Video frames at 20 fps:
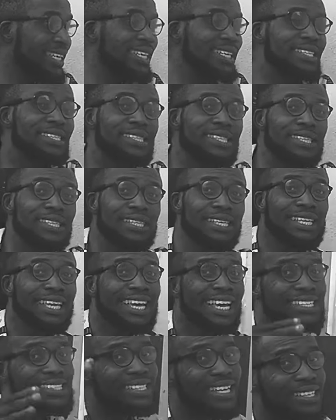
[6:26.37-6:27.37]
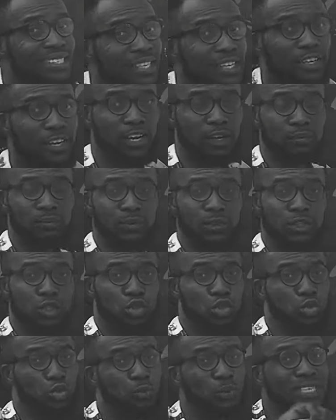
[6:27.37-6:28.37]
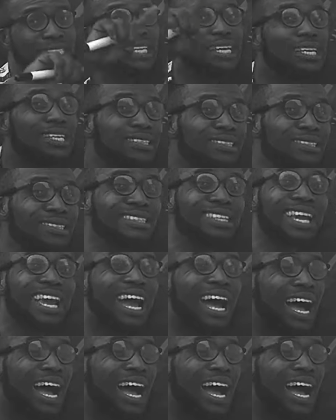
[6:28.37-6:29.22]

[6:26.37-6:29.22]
ed, etc., should be taken